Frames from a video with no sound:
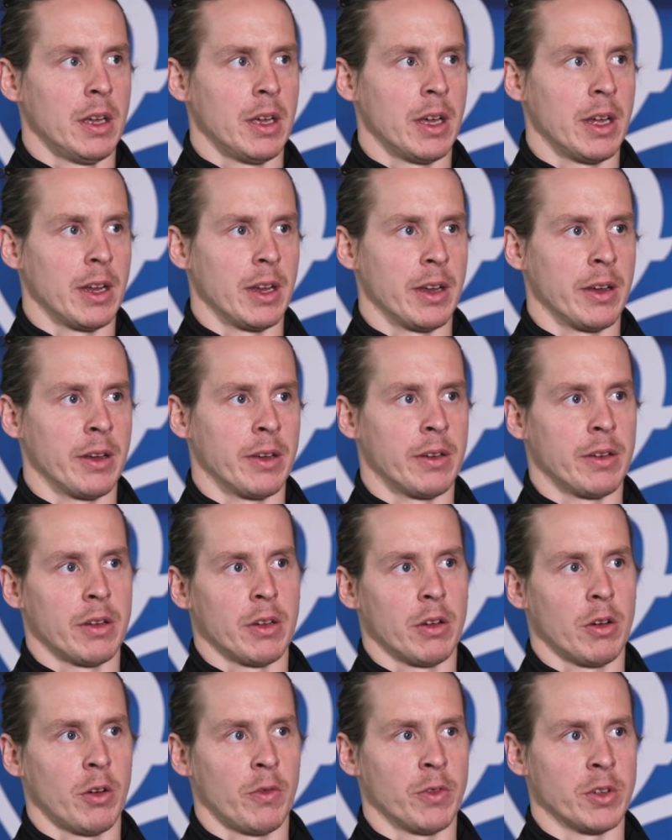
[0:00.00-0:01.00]
And
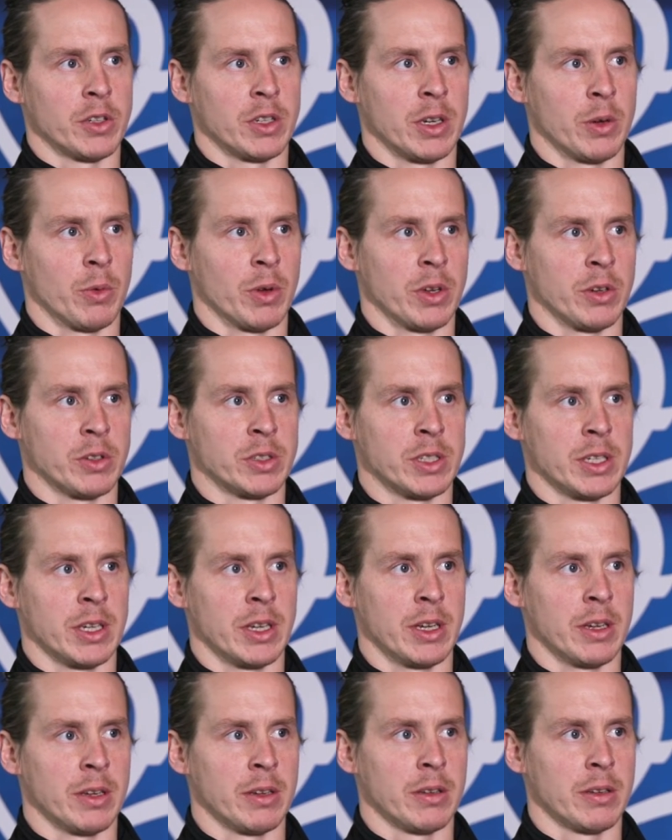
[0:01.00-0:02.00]
obviously, when you
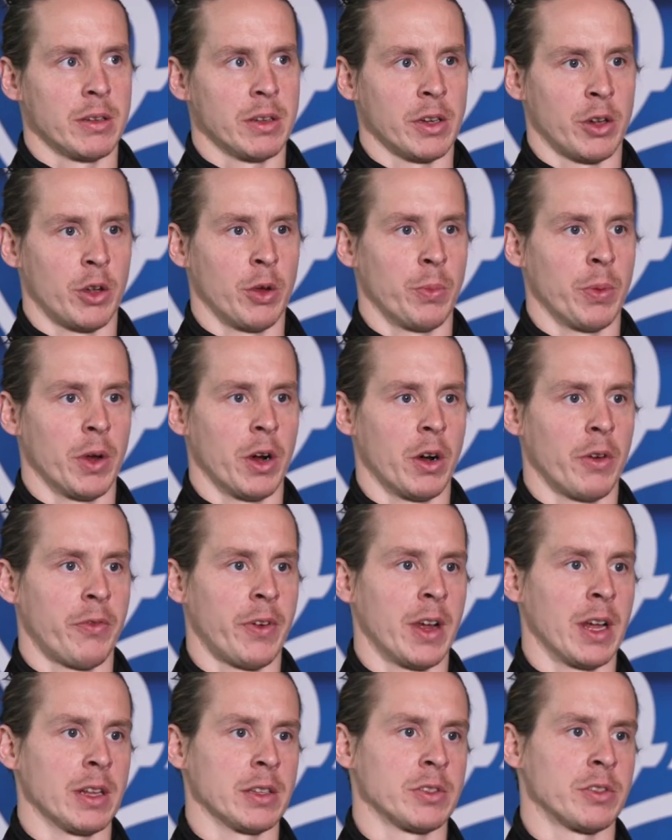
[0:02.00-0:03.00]
see the QPR
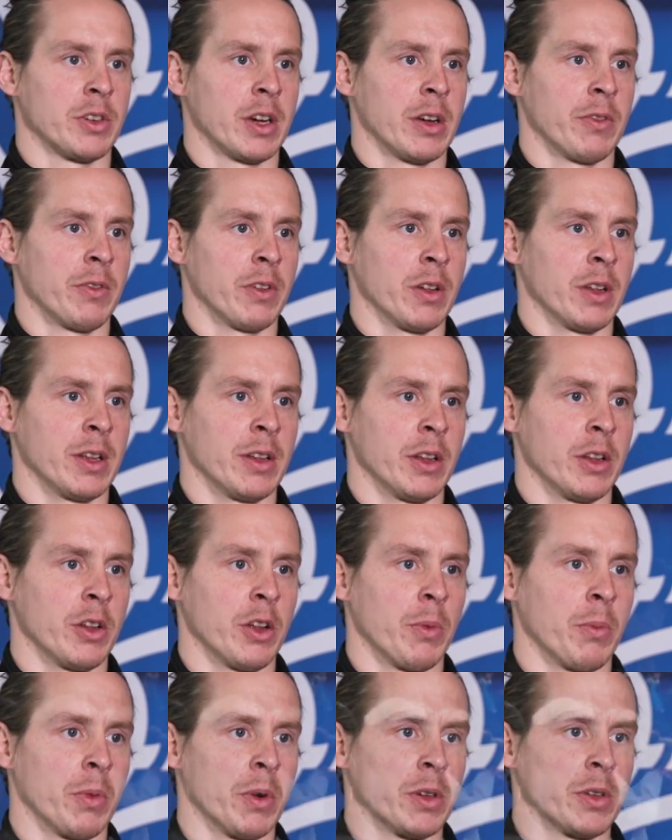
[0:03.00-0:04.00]
fans travel in the
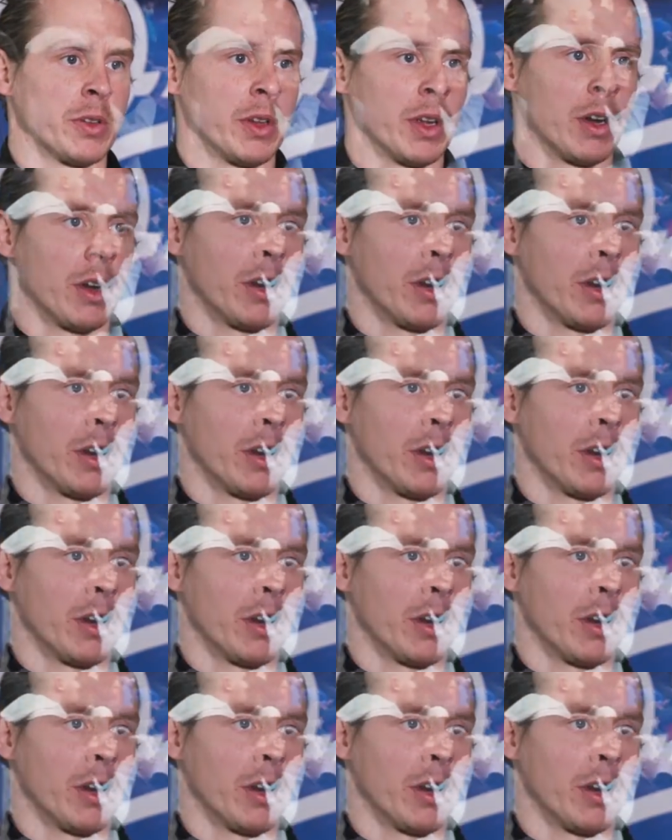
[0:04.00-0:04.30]
numbers they